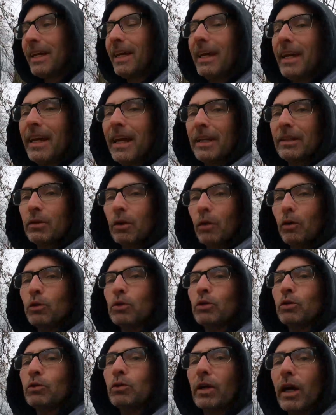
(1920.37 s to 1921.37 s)
And I told
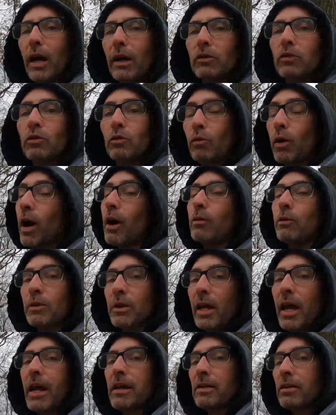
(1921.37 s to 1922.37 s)
you Council Rock was
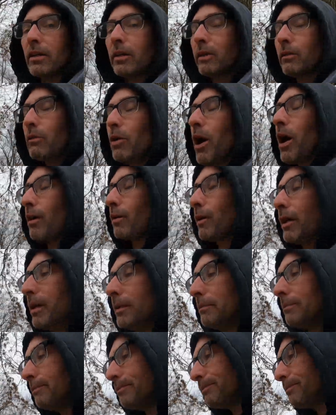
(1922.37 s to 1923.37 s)
actually a rock, right?